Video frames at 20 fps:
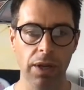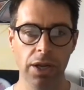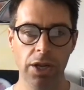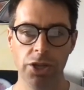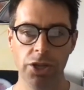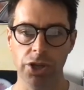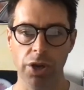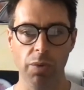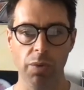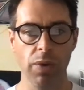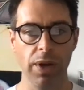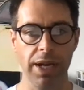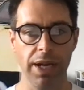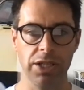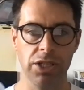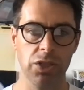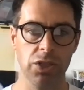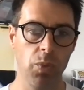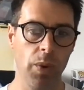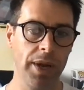So it
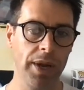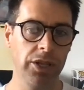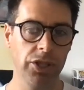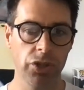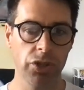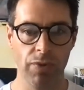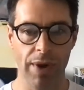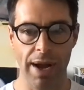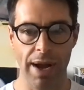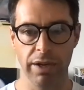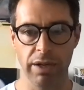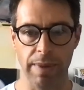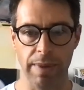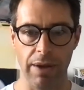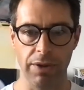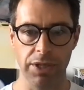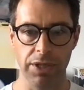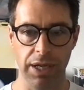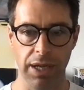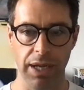swings and
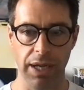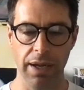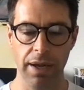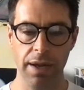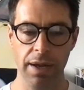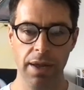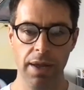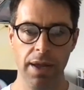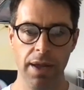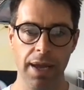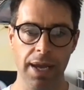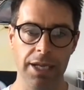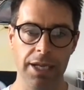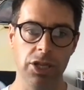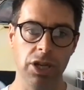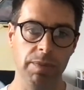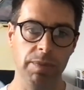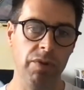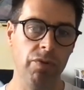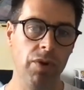roundabouts here. It's
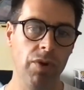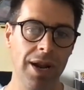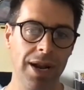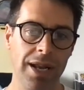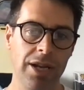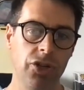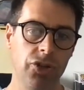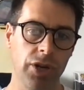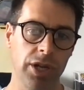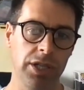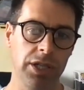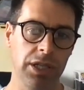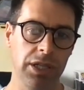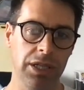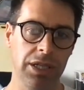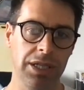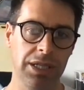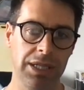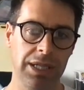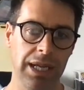going to be really interesting to
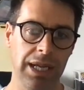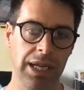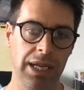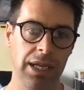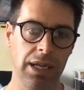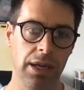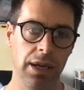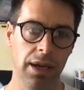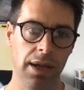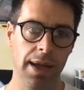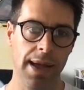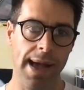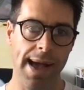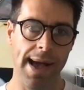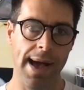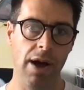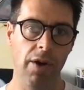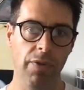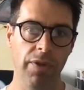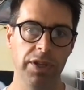see
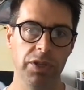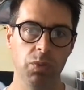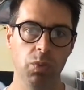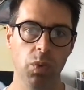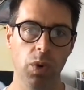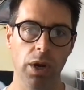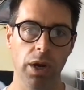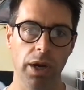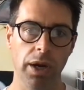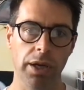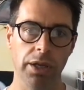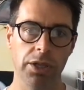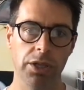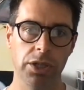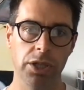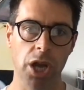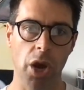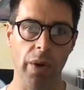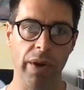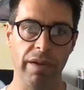how this works
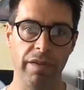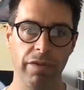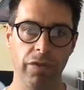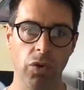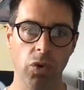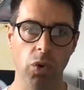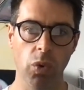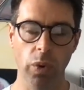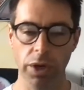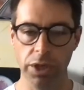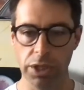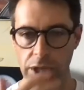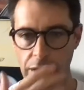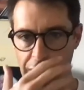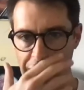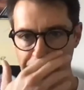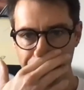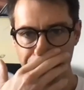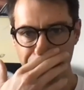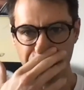going forward,
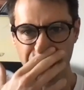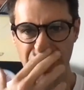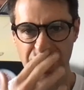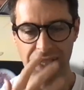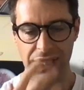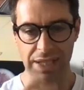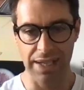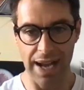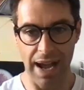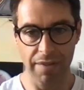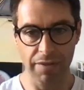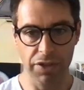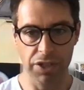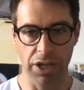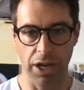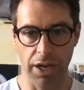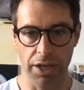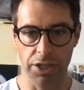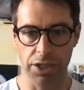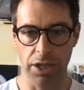because as an
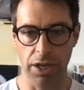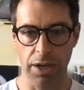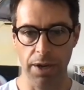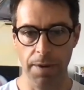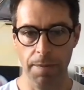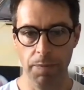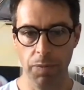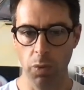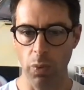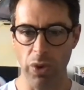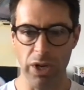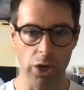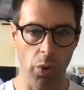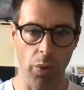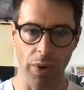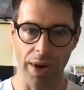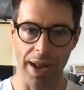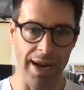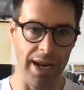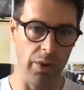advertiser, we don't
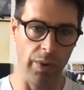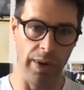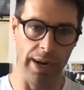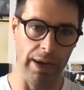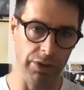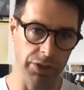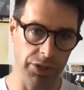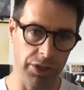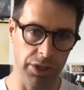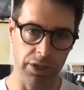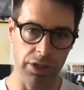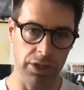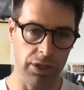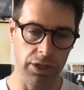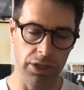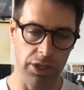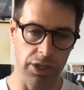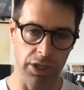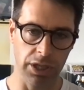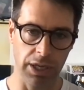want anyone else
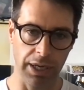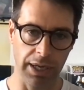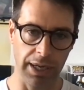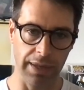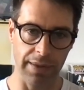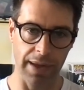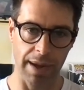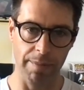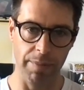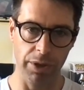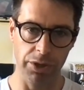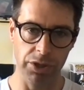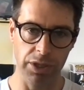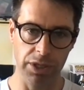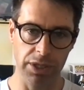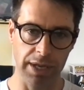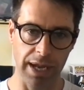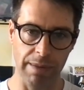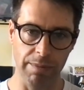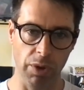to click that button
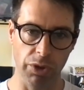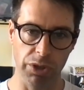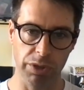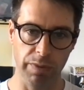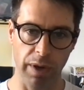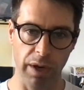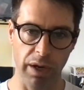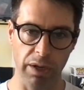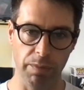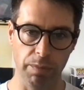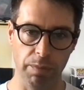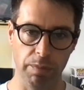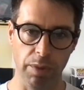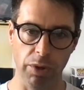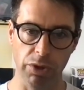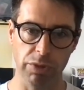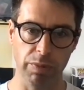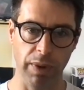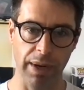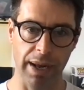saying
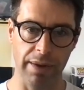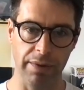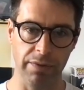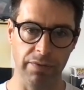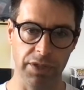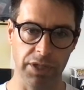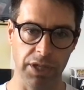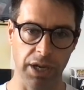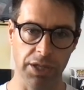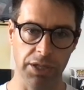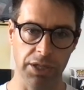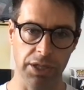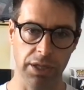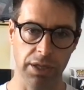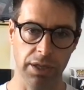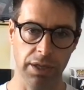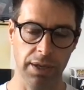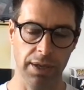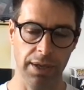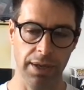multiple advertiser
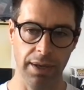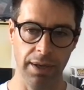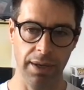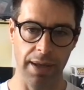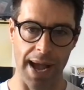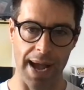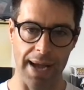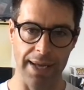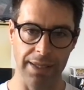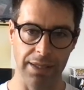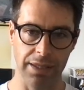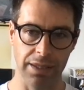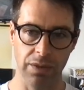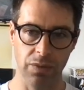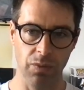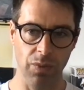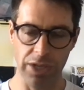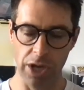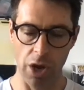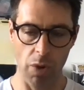ads.
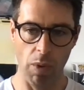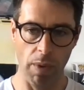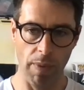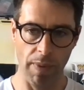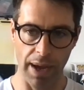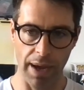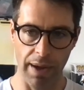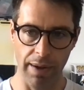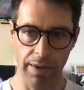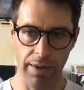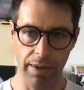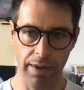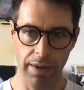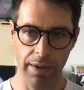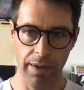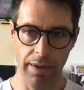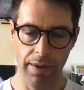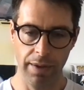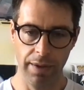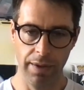We don't want that.
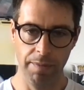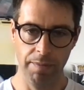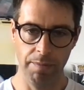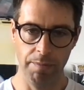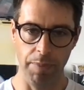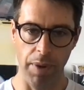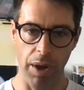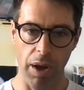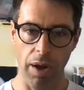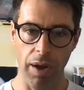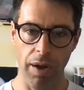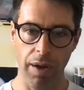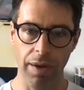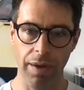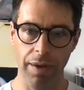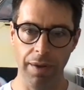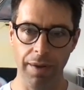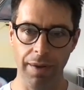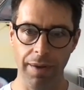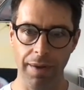But
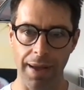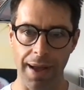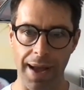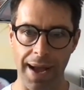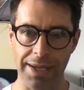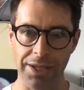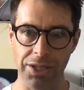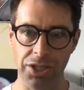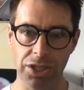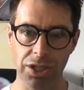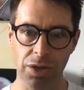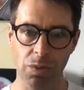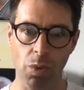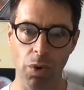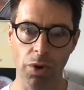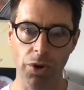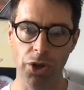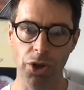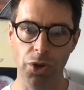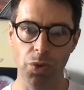as
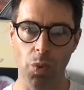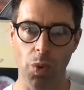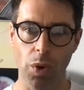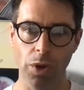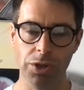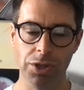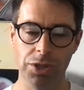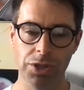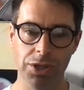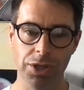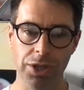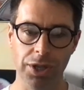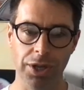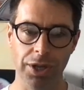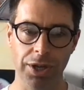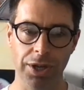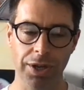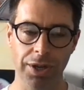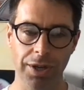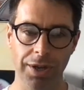someone who wants
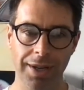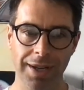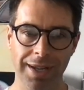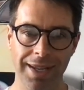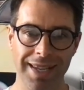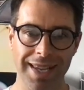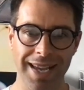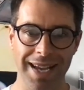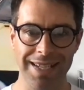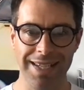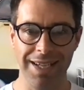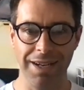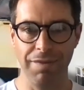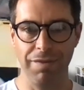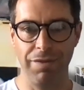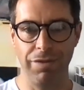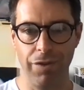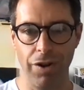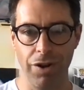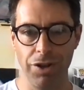to get in
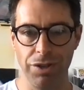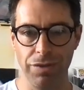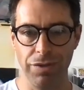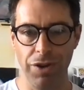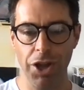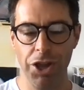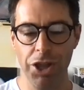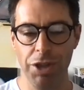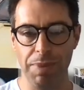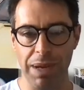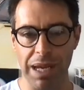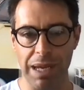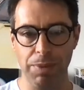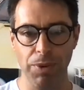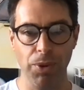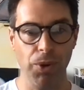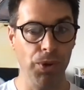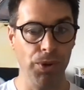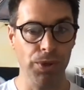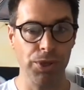front of other
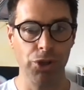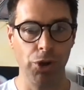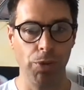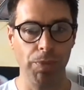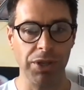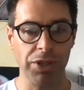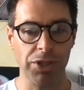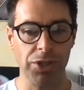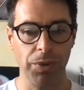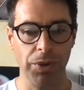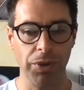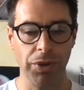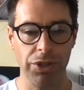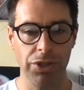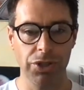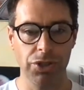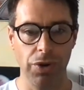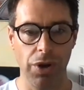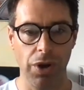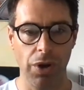people who are stopping someone on the
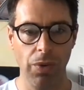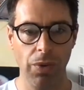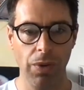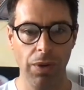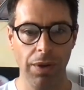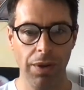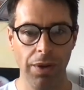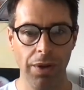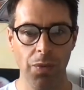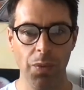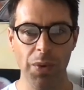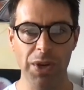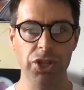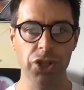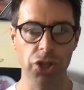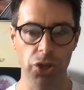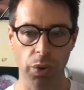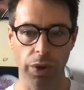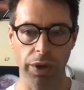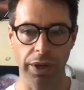scroll, we
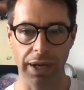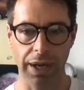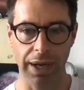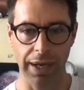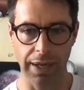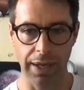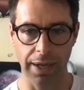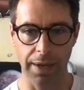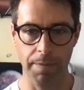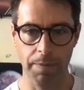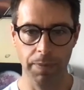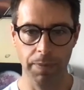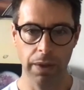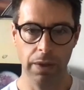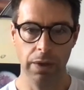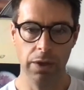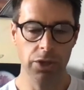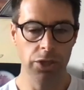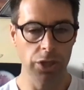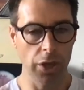do want to click it.
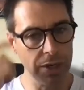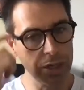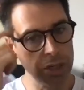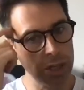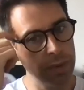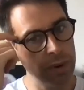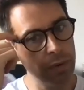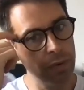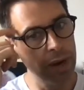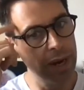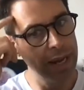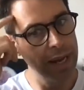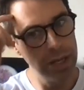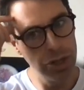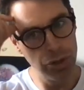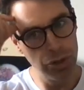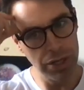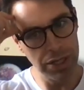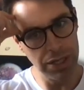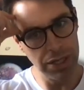So it's going to be really
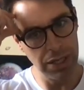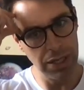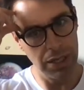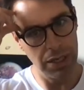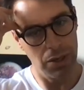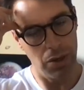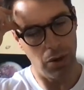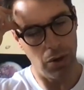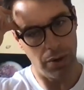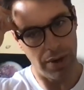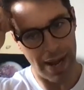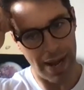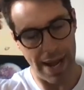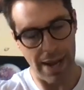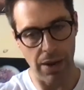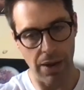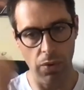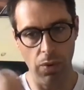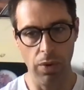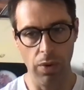interesting on
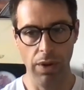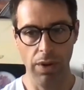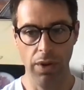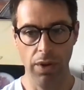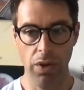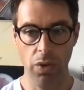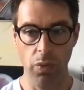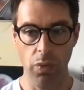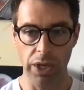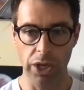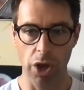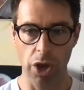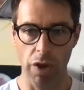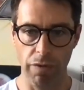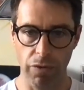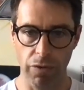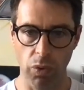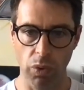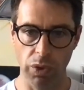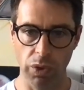how we go
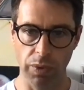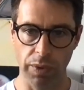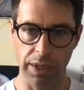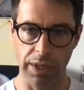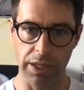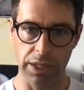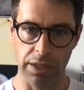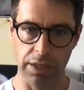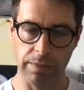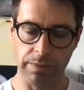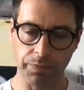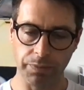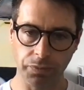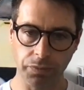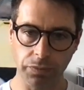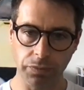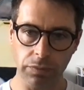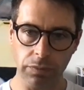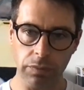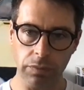forward with this.
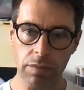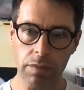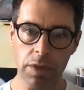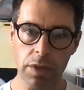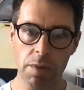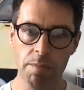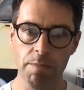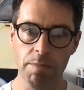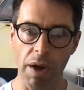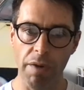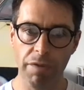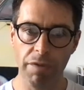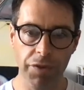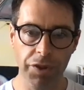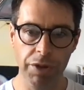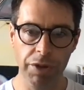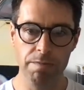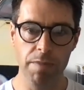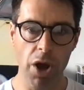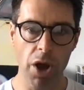But for
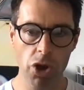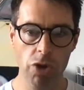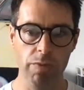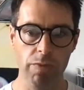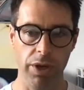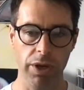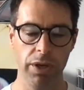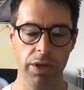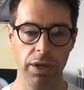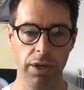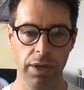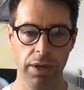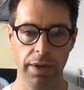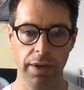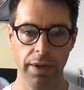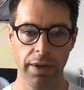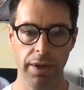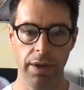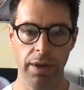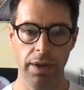the moment,
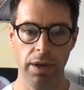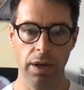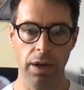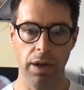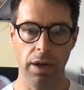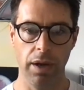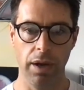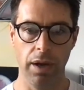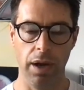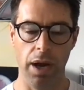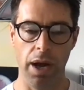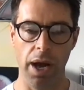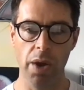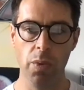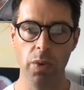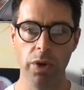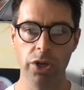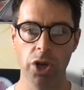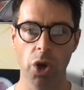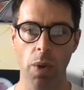I
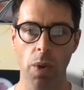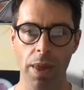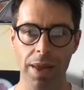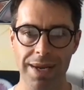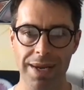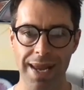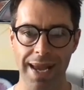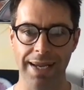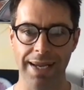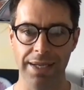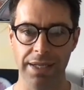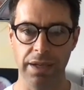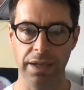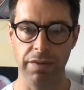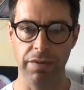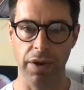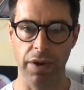would go on the negative.